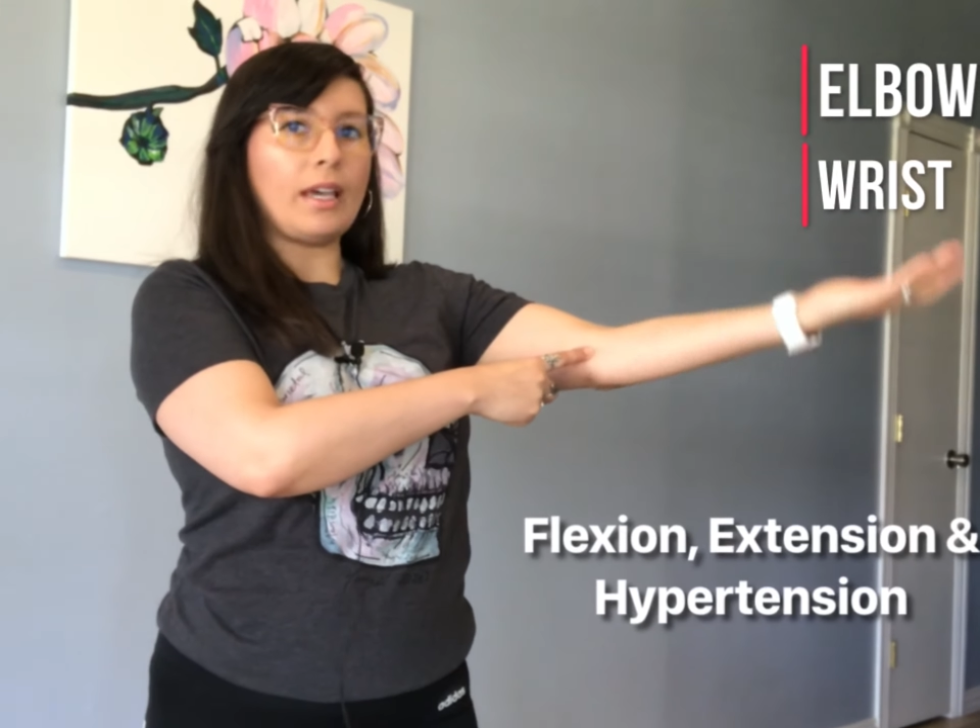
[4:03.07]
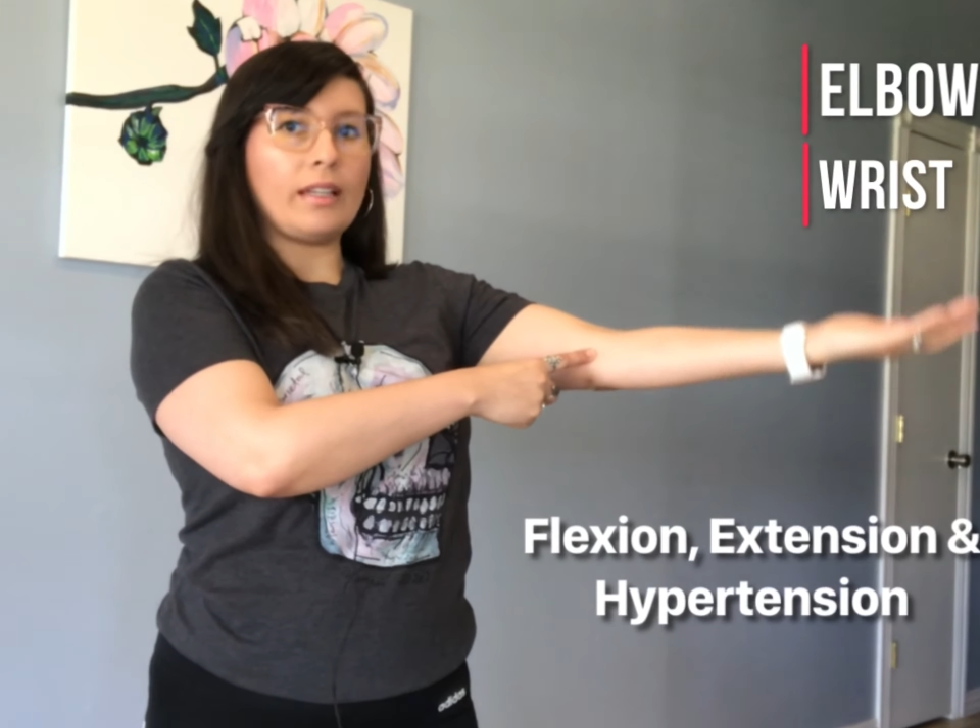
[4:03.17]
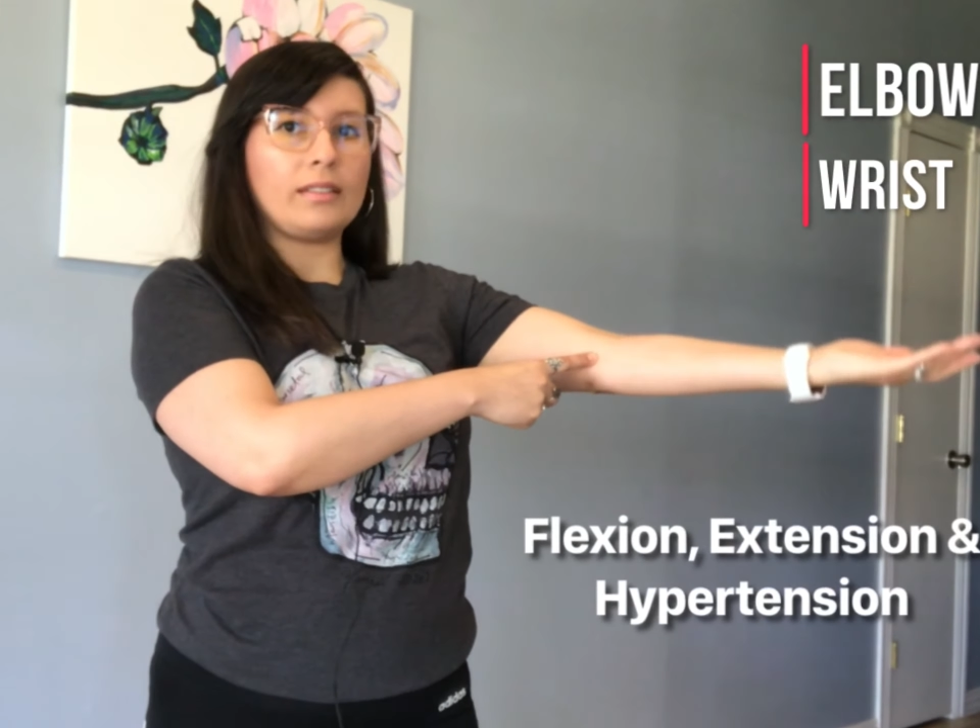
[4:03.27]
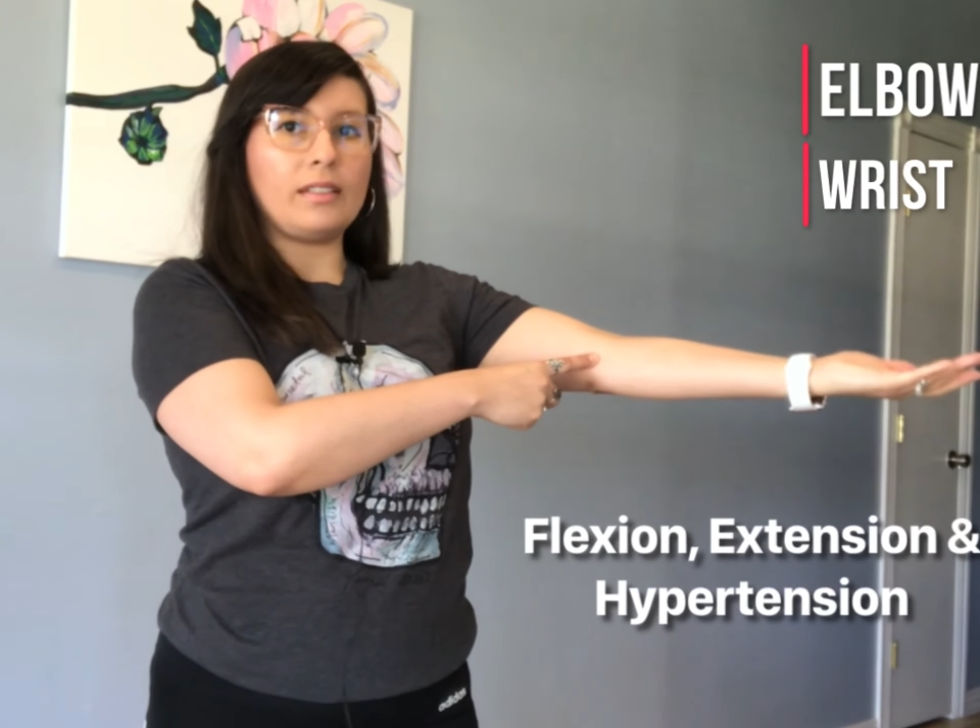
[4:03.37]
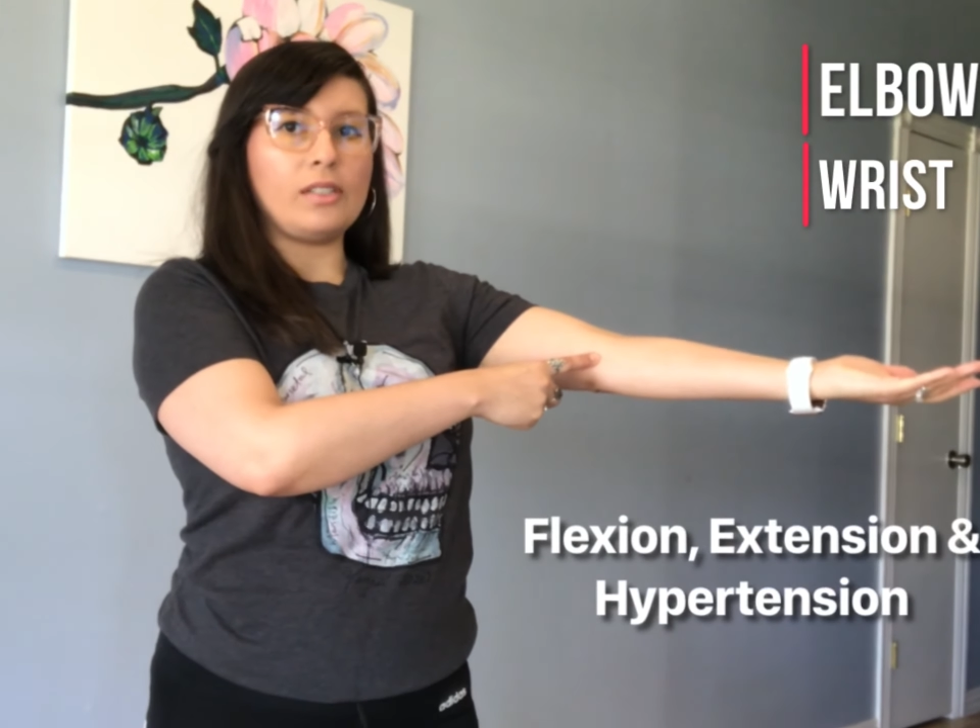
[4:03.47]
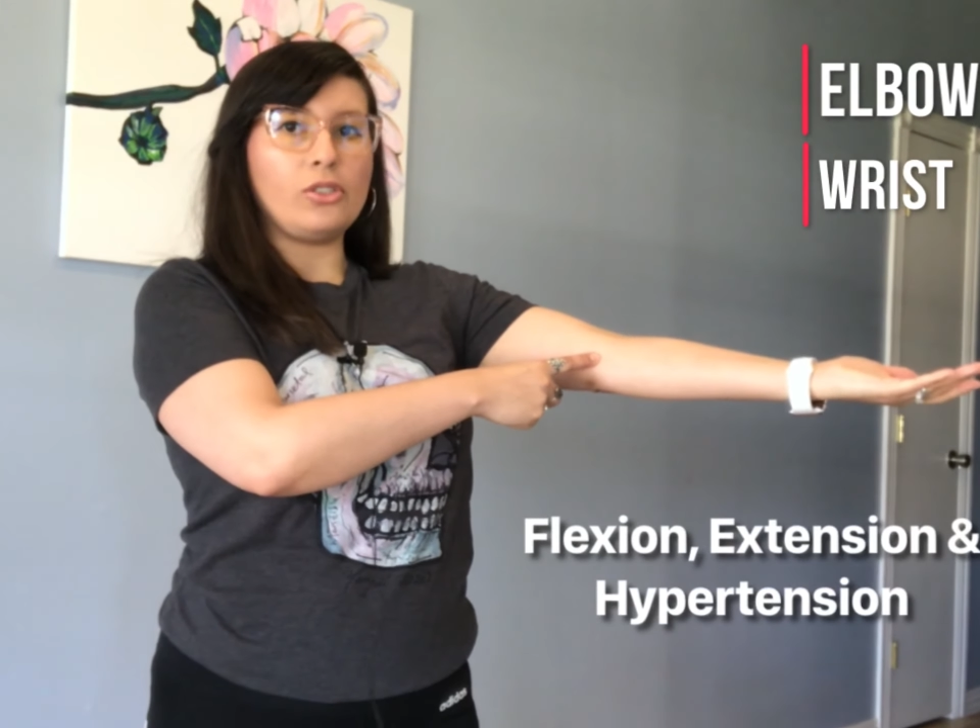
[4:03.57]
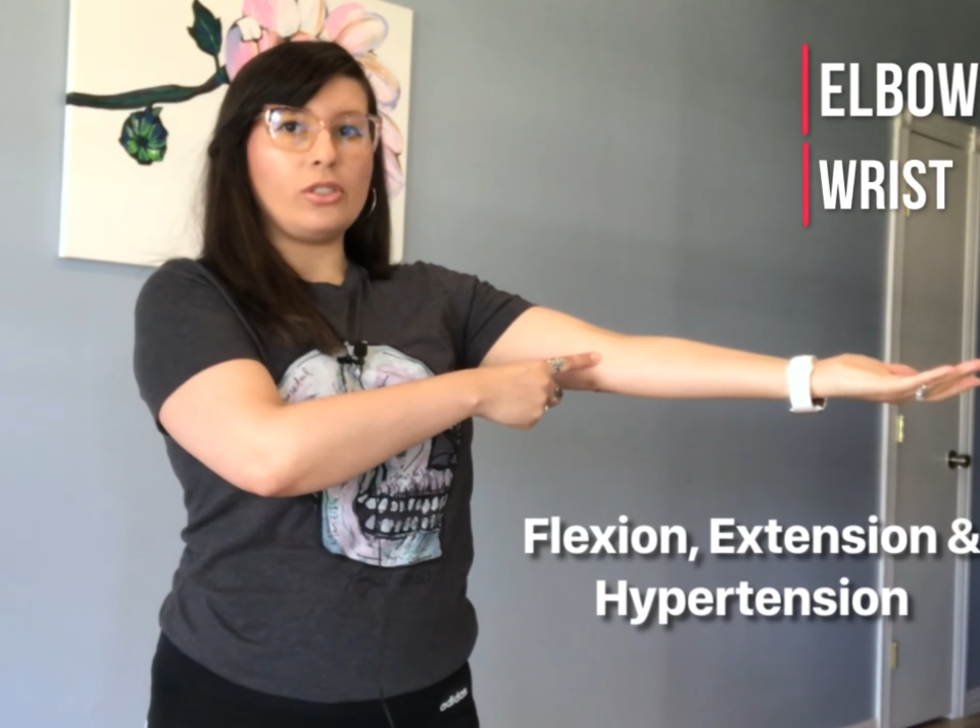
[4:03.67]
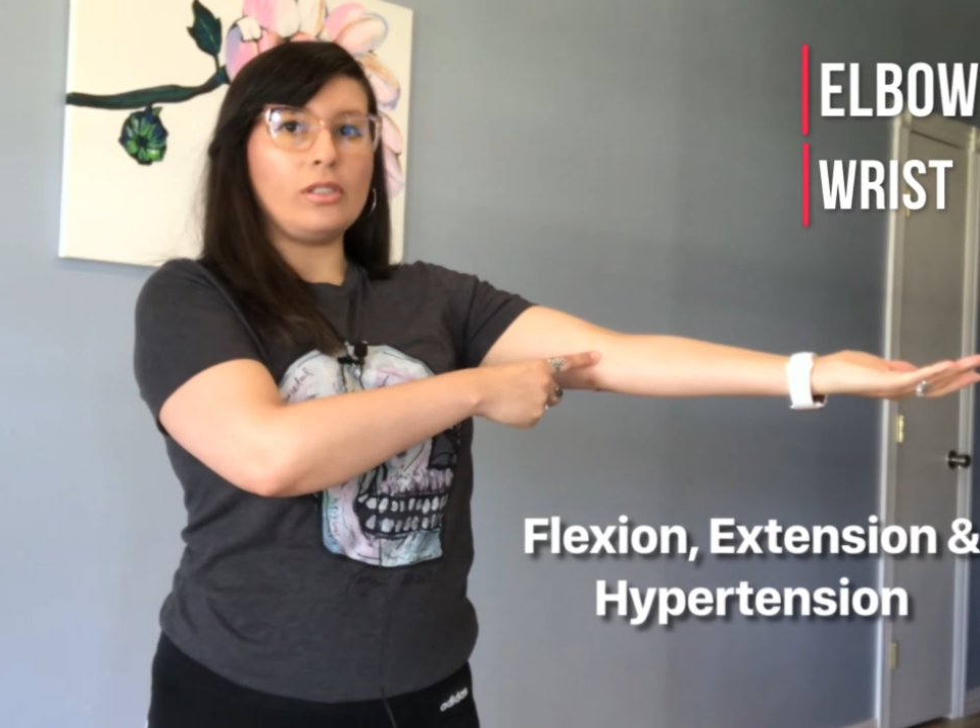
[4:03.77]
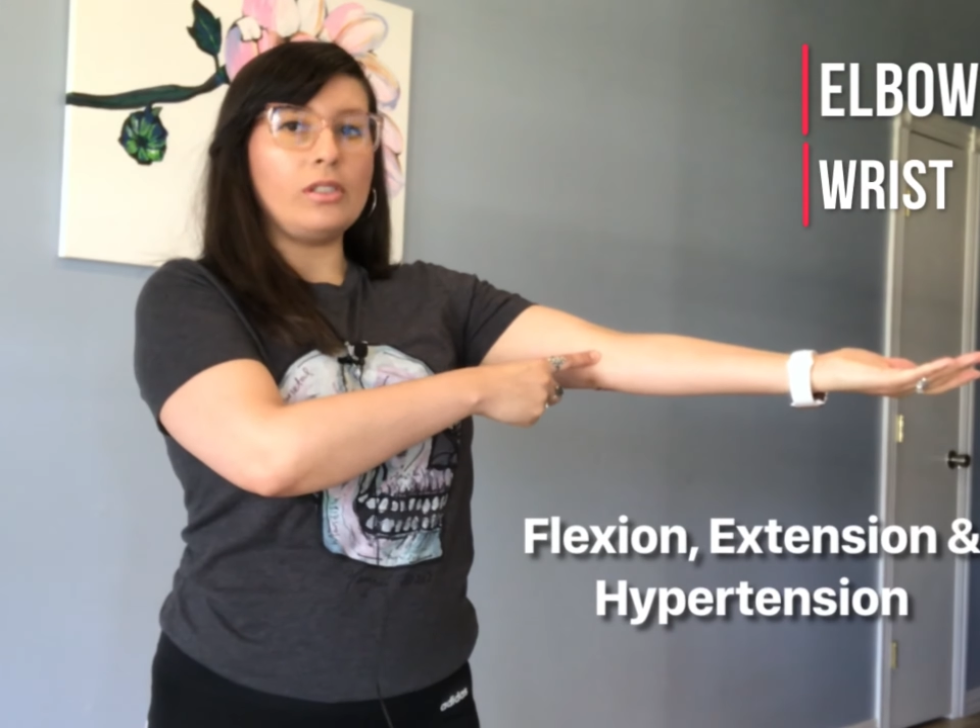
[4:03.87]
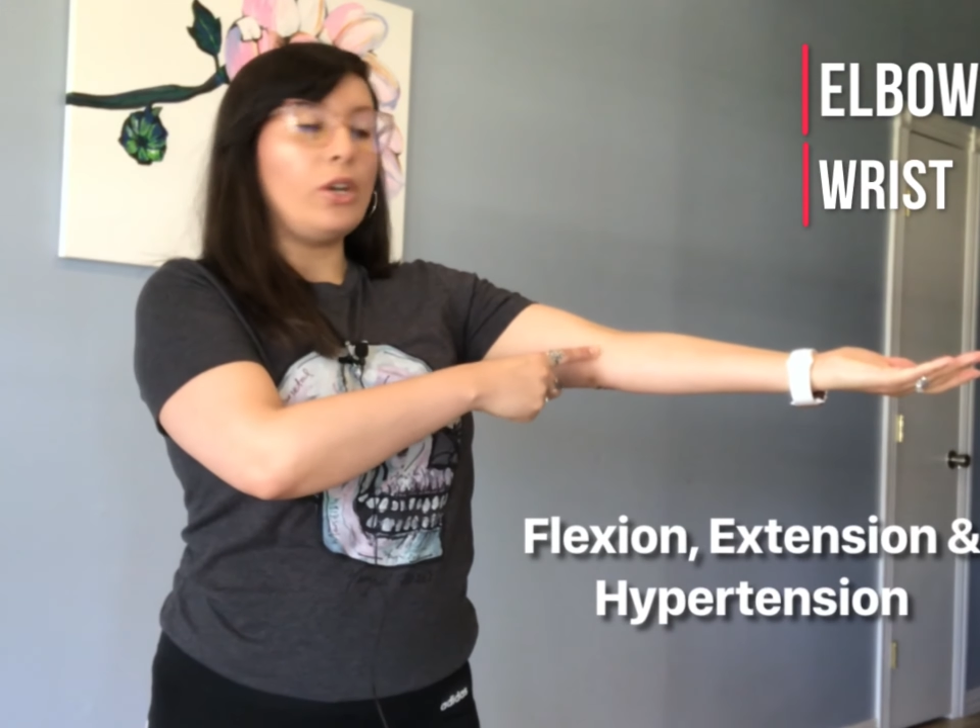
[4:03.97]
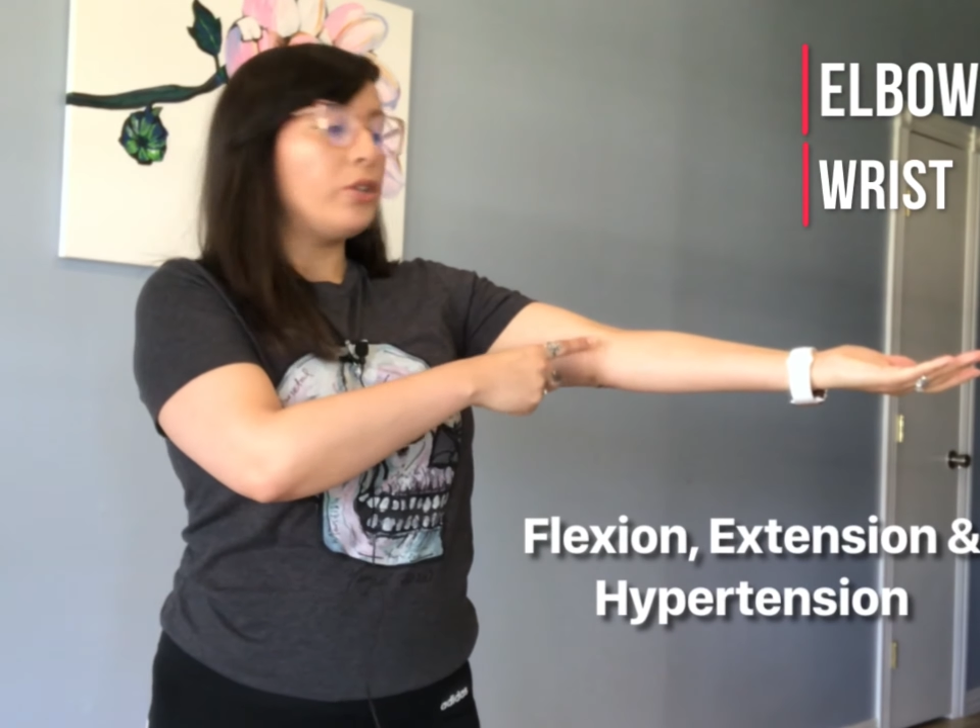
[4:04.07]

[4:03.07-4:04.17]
extension.